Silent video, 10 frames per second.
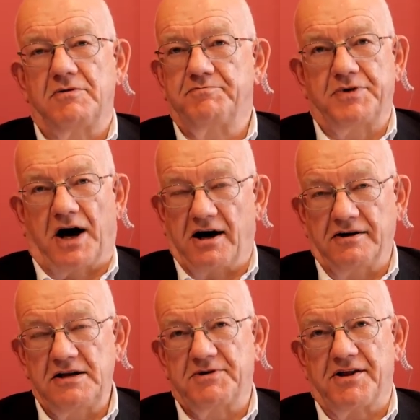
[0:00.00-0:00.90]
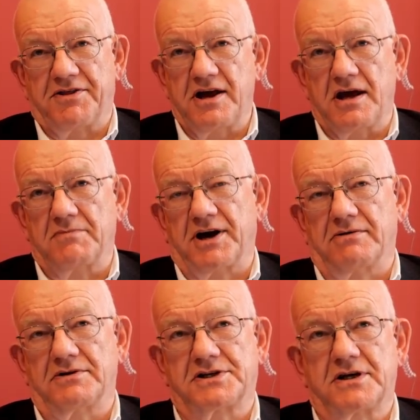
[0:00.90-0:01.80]
hardly bear thinking
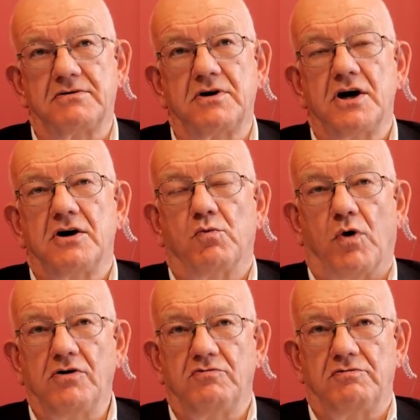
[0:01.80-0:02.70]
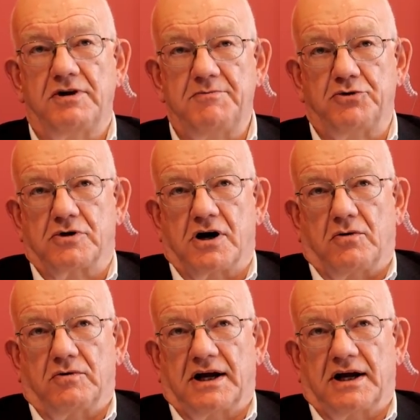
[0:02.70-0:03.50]
about. So one liberal goal,